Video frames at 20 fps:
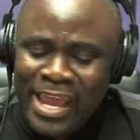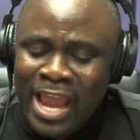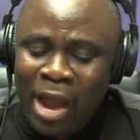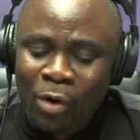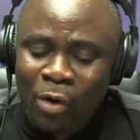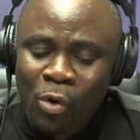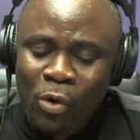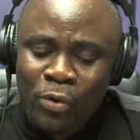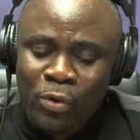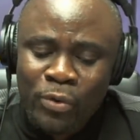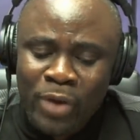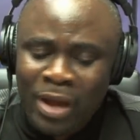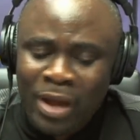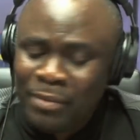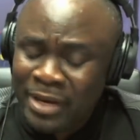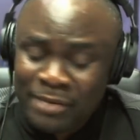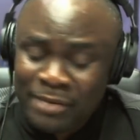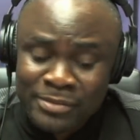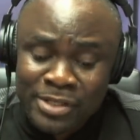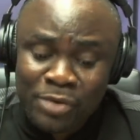Akoyu I
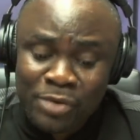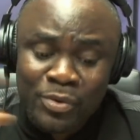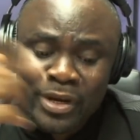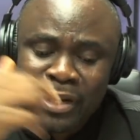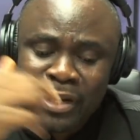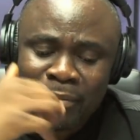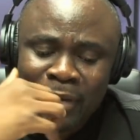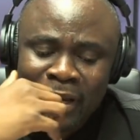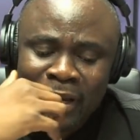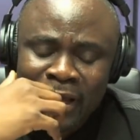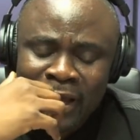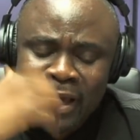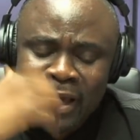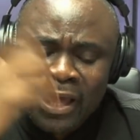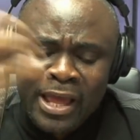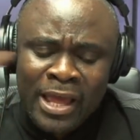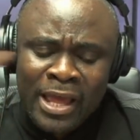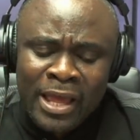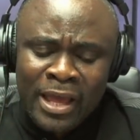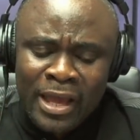mean him say
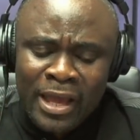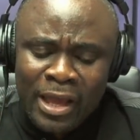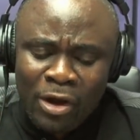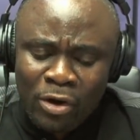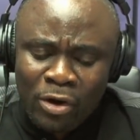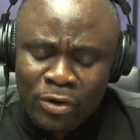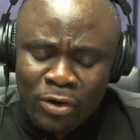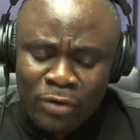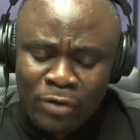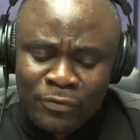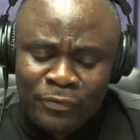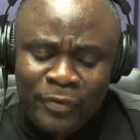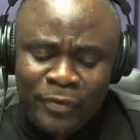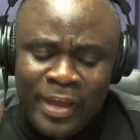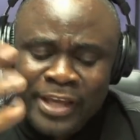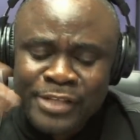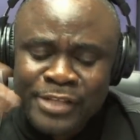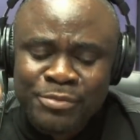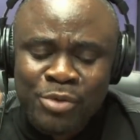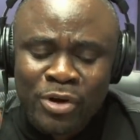on
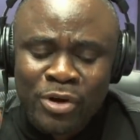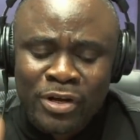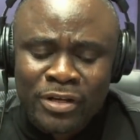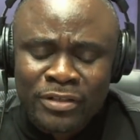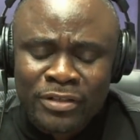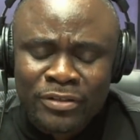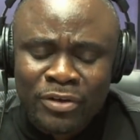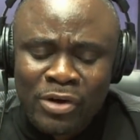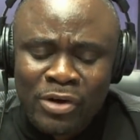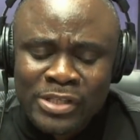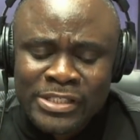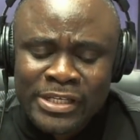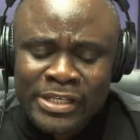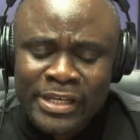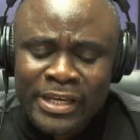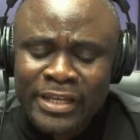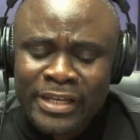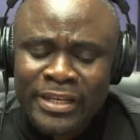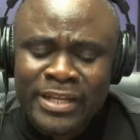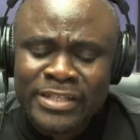Facebook or say
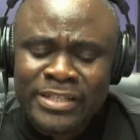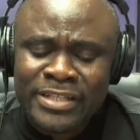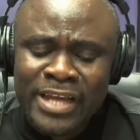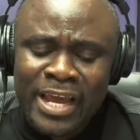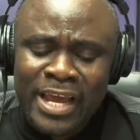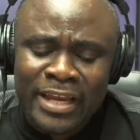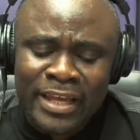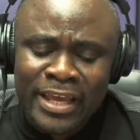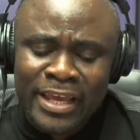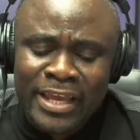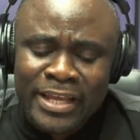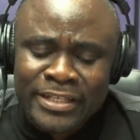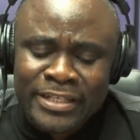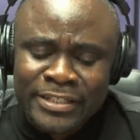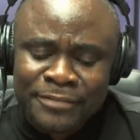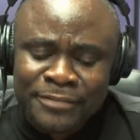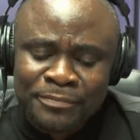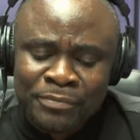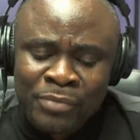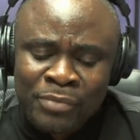in this day and age
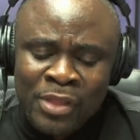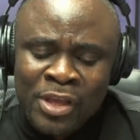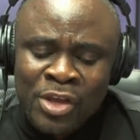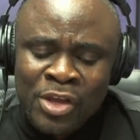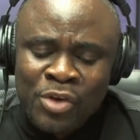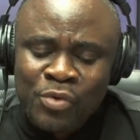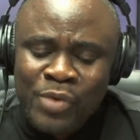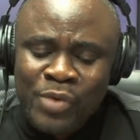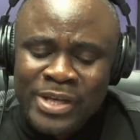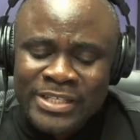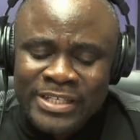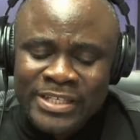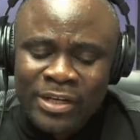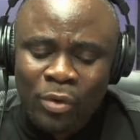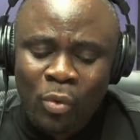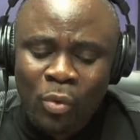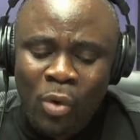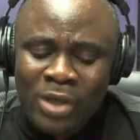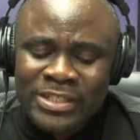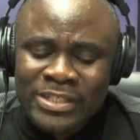we still
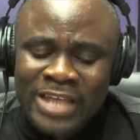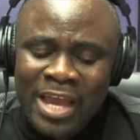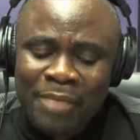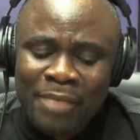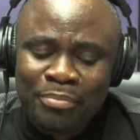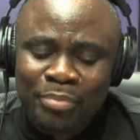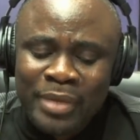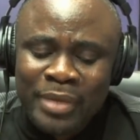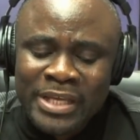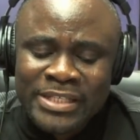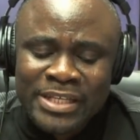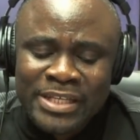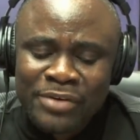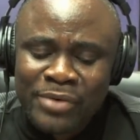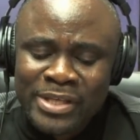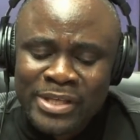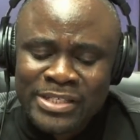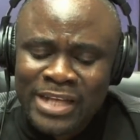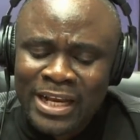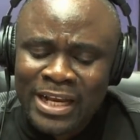watch MPs,
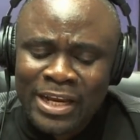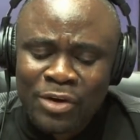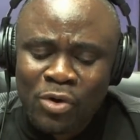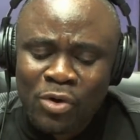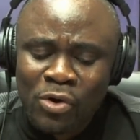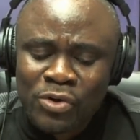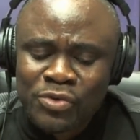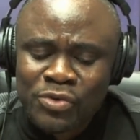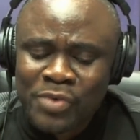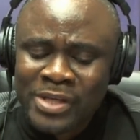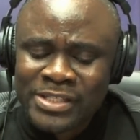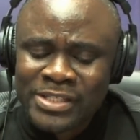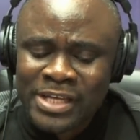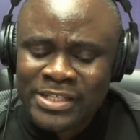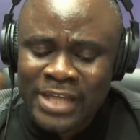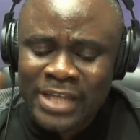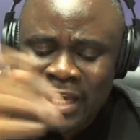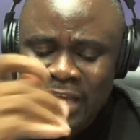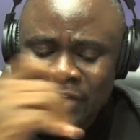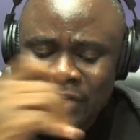regional and constituency
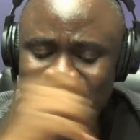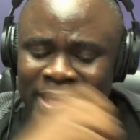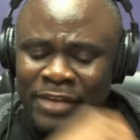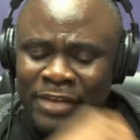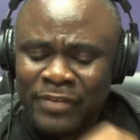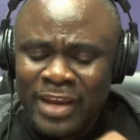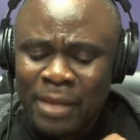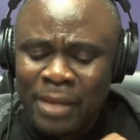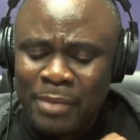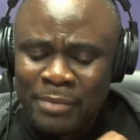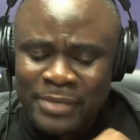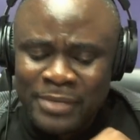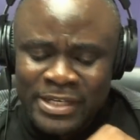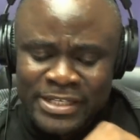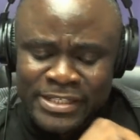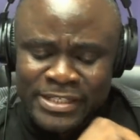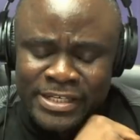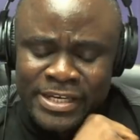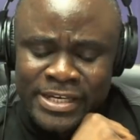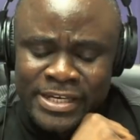executives, and even
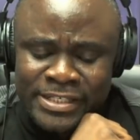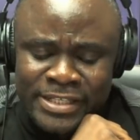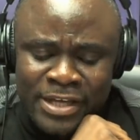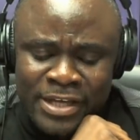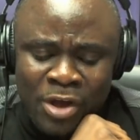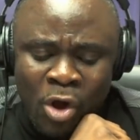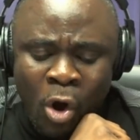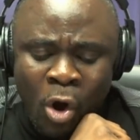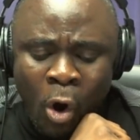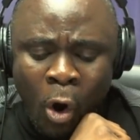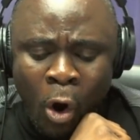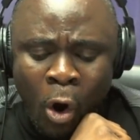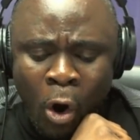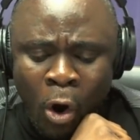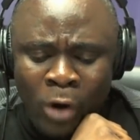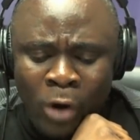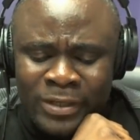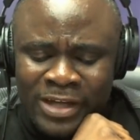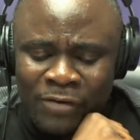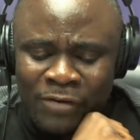MMDCs
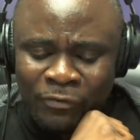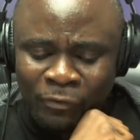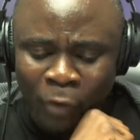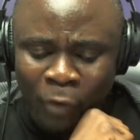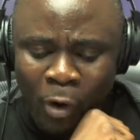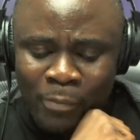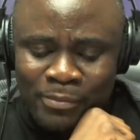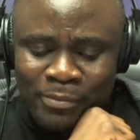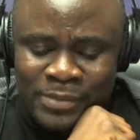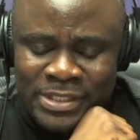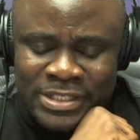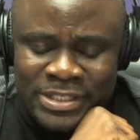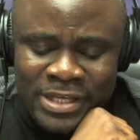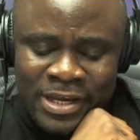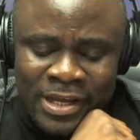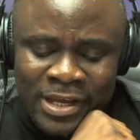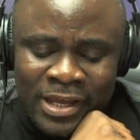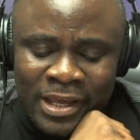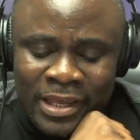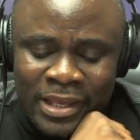hoard forms.
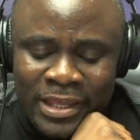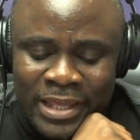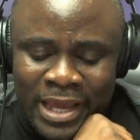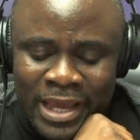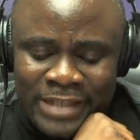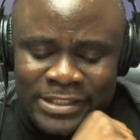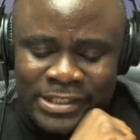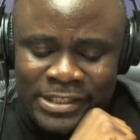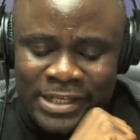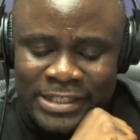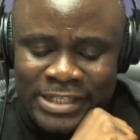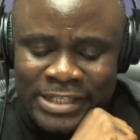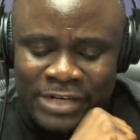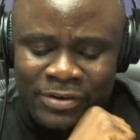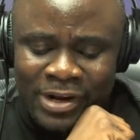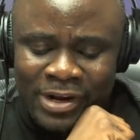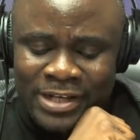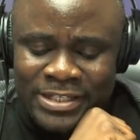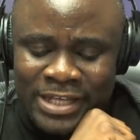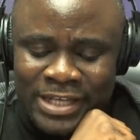Yet the
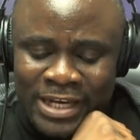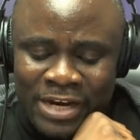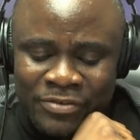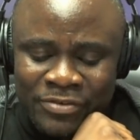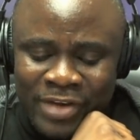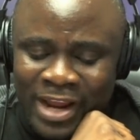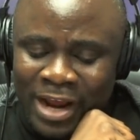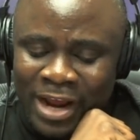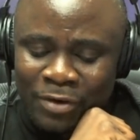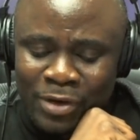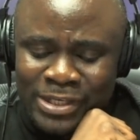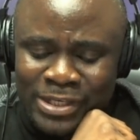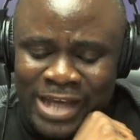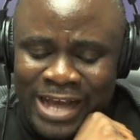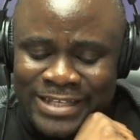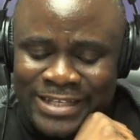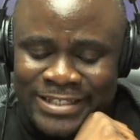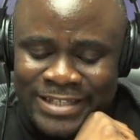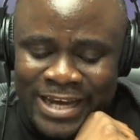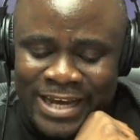General Secretary cannot
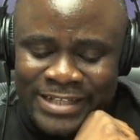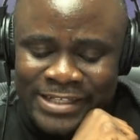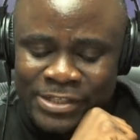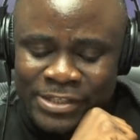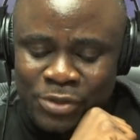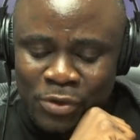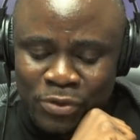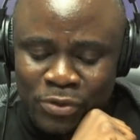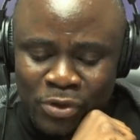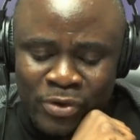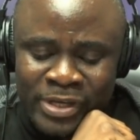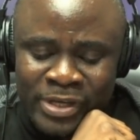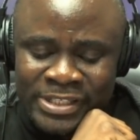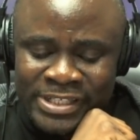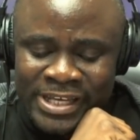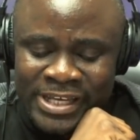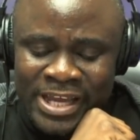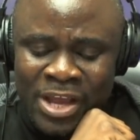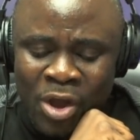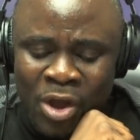assert his
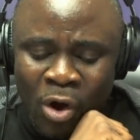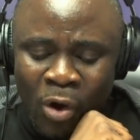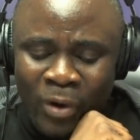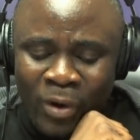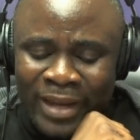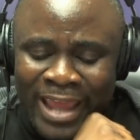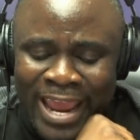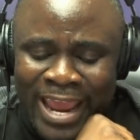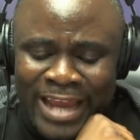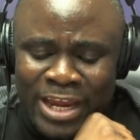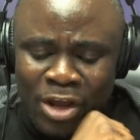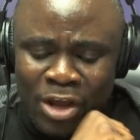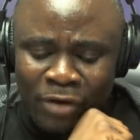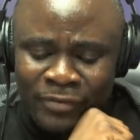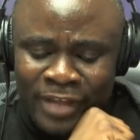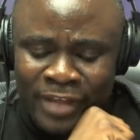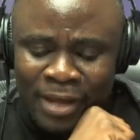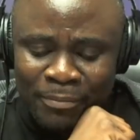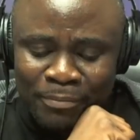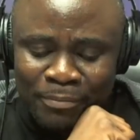authority on any of
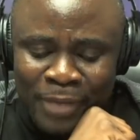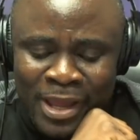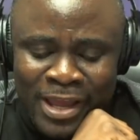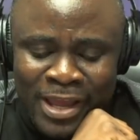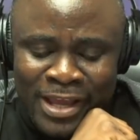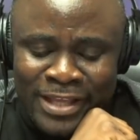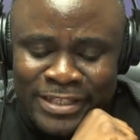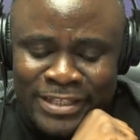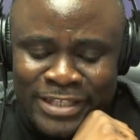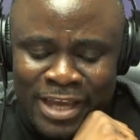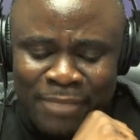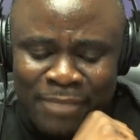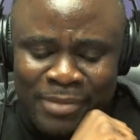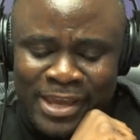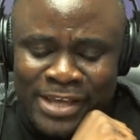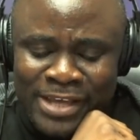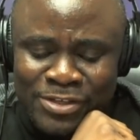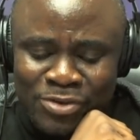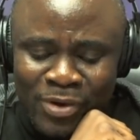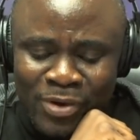them. JB
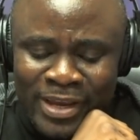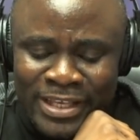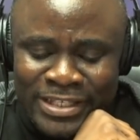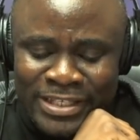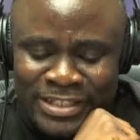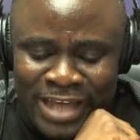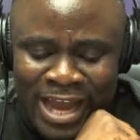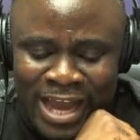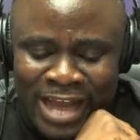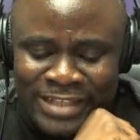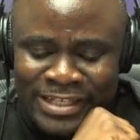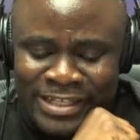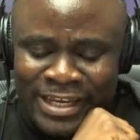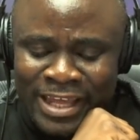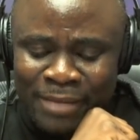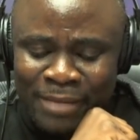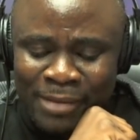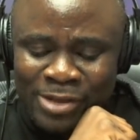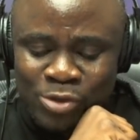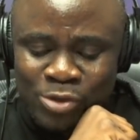is not in charge, and
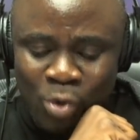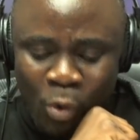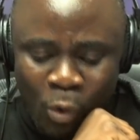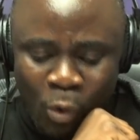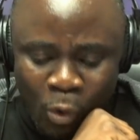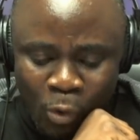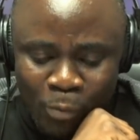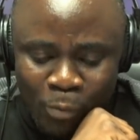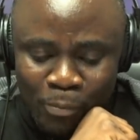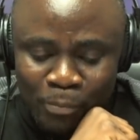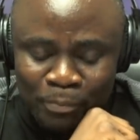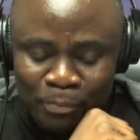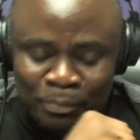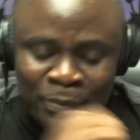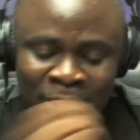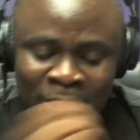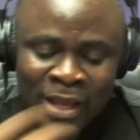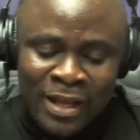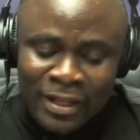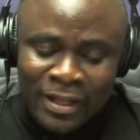he must go home.
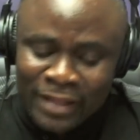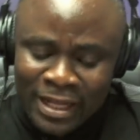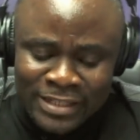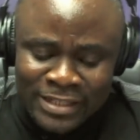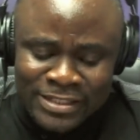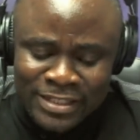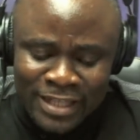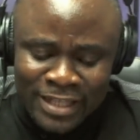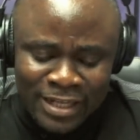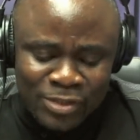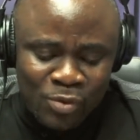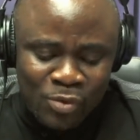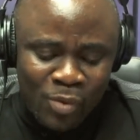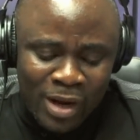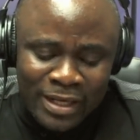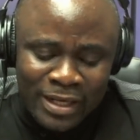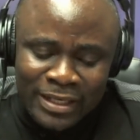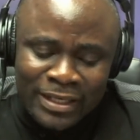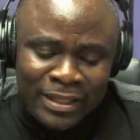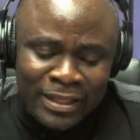That's
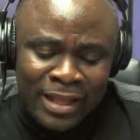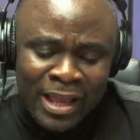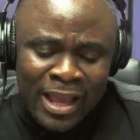one.